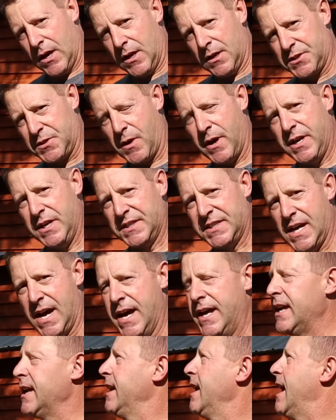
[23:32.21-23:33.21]
So I
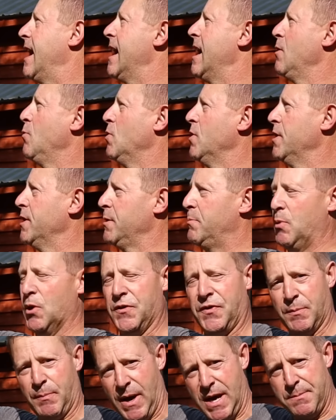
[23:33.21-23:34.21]
decided I would
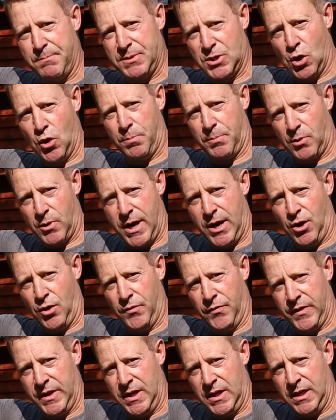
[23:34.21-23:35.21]
put the pipe dope
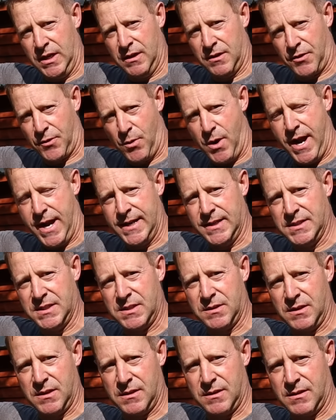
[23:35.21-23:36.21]
around the
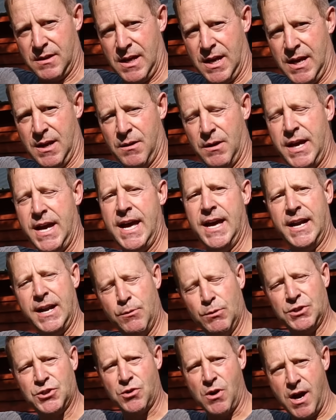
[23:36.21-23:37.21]
threads and I
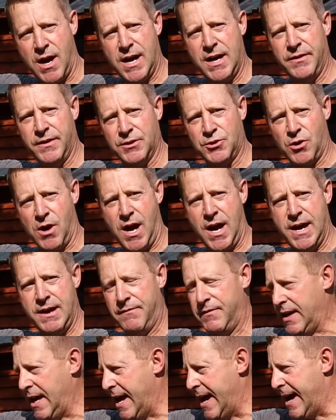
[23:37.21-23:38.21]
would try the
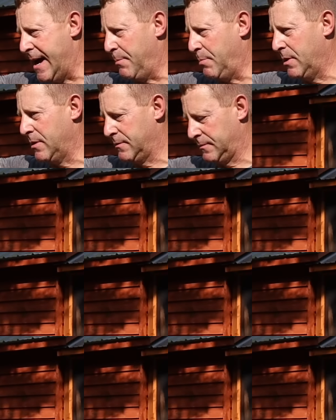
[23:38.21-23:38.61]
drive cap,